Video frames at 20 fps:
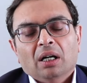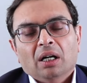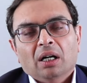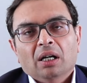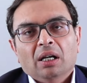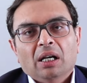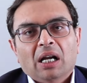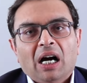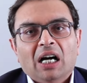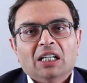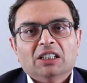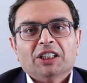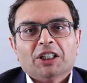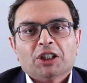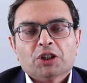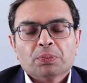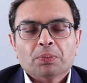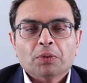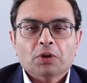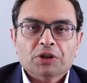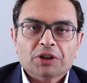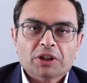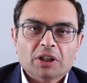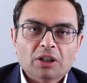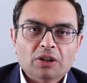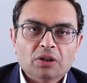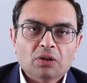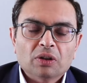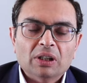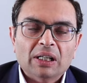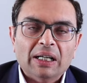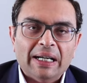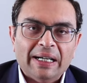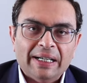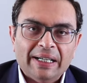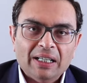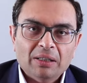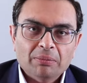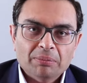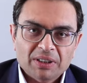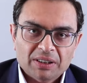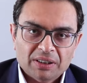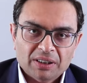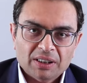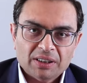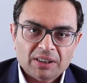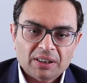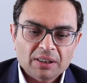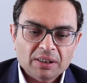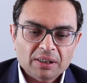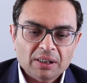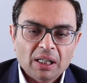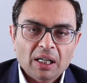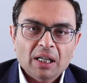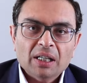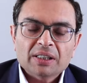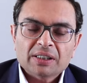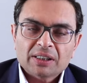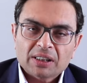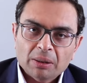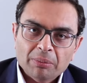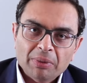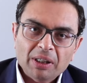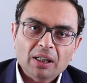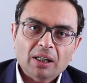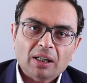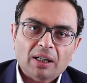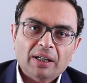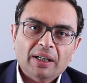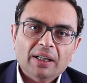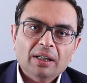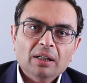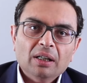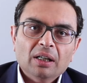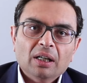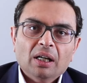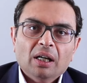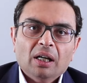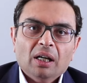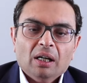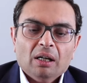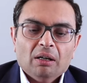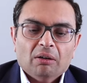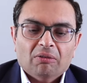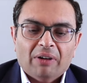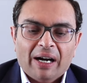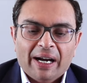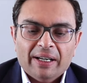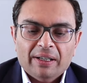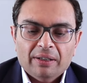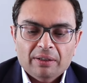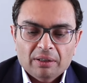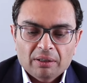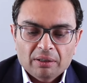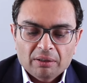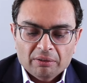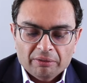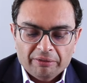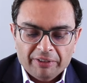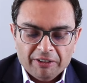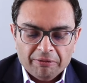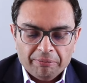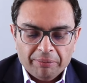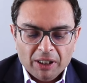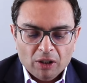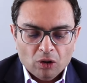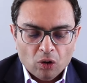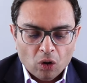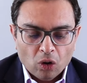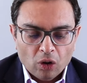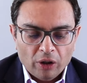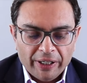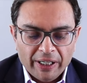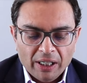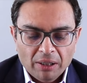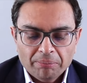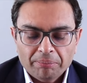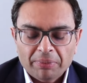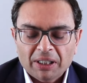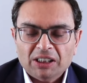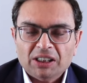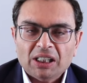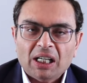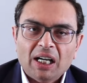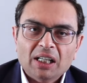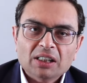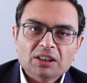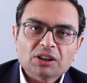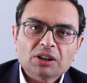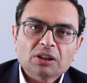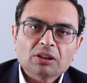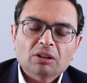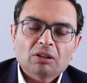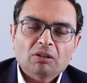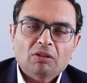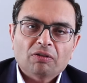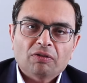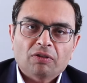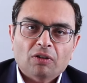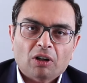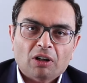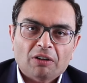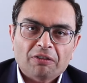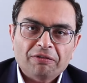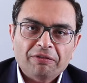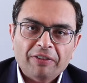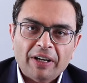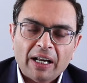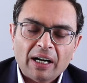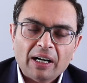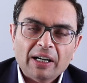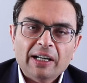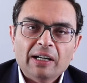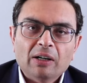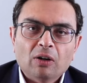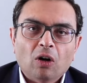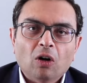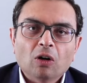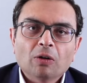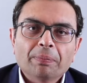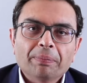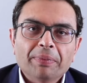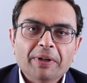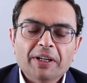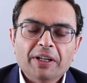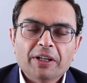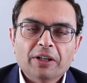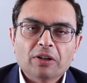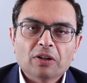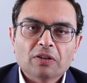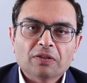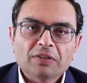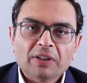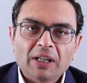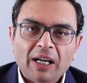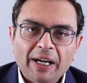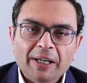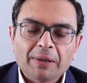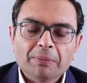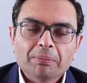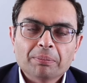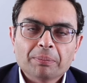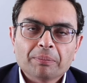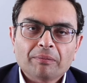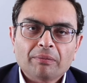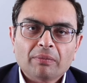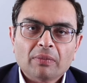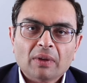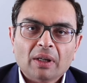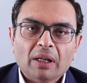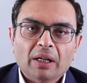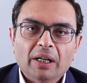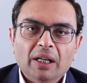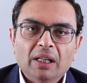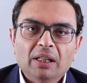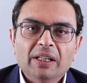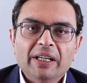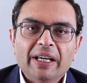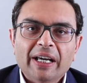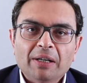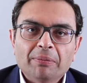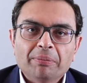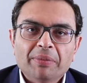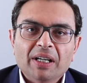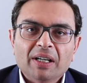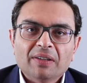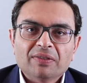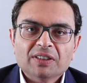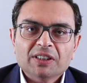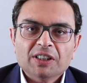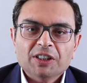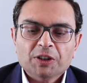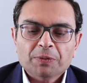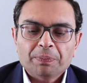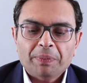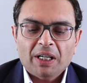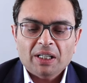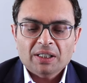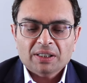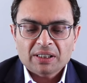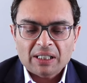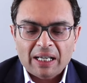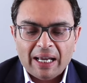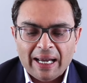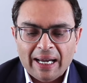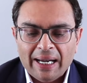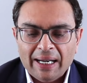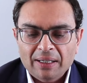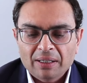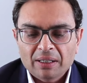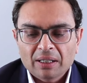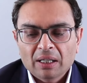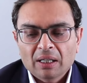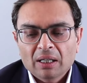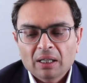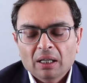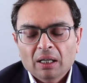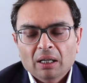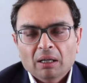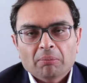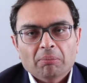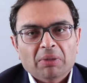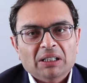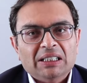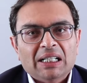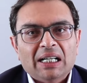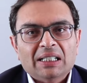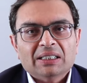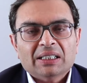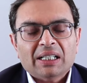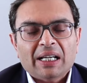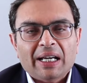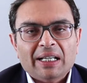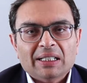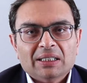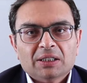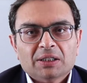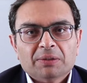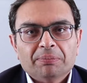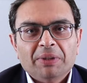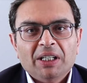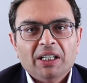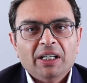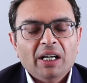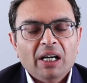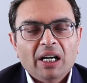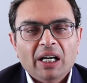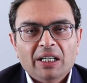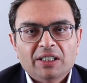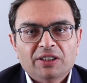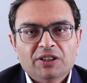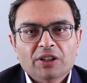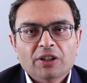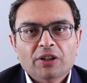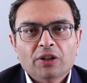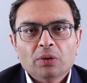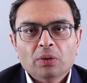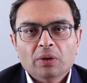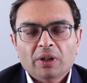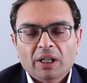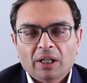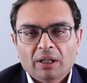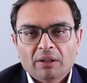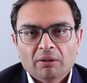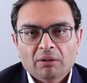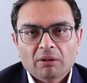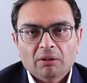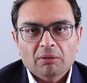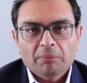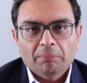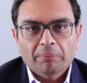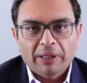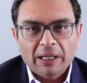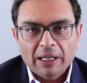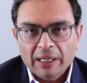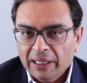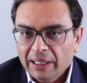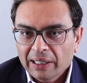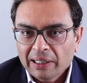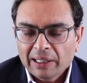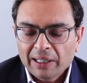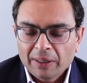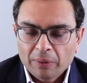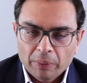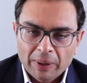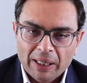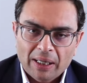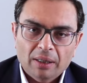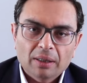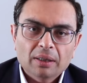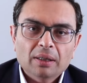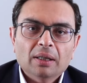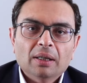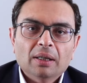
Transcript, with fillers: a large exposure to the lending businesses. Similarly, while we've been holding Bajaj for a fairly long period of time in the NBFC space and Bajaj has been executing brilliantly well,